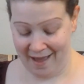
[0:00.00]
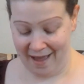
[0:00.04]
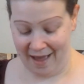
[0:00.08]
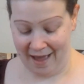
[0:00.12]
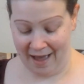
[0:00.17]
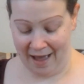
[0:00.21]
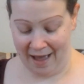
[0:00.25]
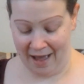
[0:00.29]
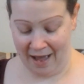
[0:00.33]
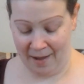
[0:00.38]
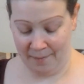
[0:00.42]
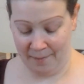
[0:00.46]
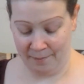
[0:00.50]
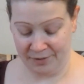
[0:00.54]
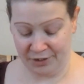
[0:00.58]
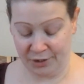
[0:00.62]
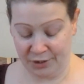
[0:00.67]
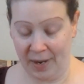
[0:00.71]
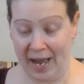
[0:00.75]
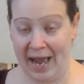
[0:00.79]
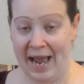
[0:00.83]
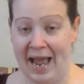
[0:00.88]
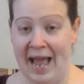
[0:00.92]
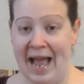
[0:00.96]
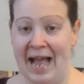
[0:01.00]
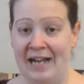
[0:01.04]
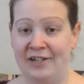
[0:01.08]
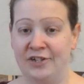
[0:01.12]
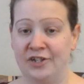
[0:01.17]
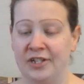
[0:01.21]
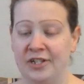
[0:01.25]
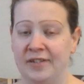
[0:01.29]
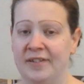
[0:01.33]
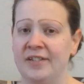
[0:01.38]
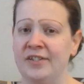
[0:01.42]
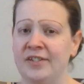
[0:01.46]
Um, so I
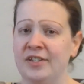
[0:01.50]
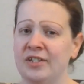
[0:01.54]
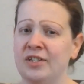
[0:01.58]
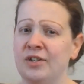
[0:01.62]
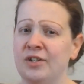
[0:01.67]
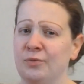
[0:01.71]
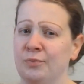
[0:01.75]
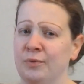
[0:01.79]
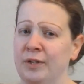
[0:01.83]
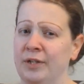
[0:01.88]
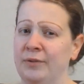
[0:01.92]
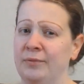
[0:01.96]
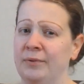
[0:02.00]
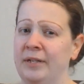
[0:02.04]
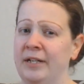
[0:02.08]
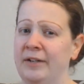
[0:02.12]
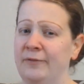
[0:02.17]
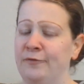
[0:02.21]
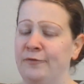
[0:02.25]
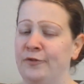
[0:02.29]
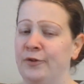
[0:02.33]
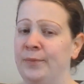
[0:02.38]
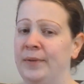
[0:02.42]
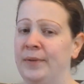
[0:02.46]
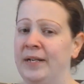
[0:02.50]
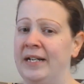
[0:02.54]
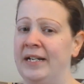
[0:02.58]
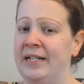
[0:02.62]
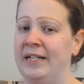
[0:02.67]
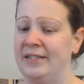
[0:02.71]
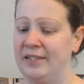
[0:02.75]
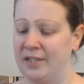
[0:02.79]
actually, this is a reread for me.